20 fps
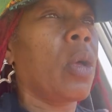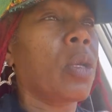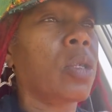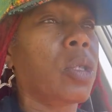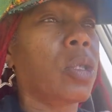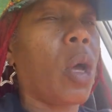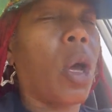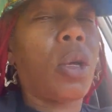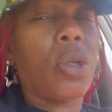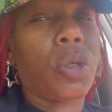
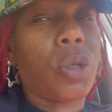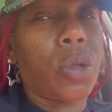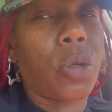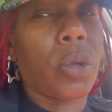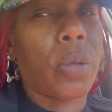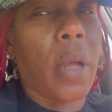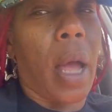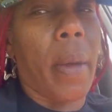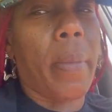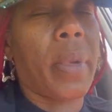so that you do
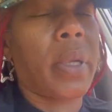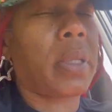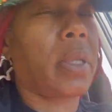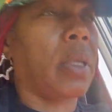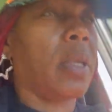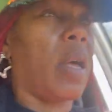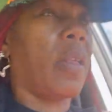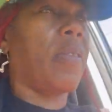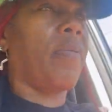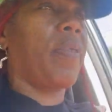not miss another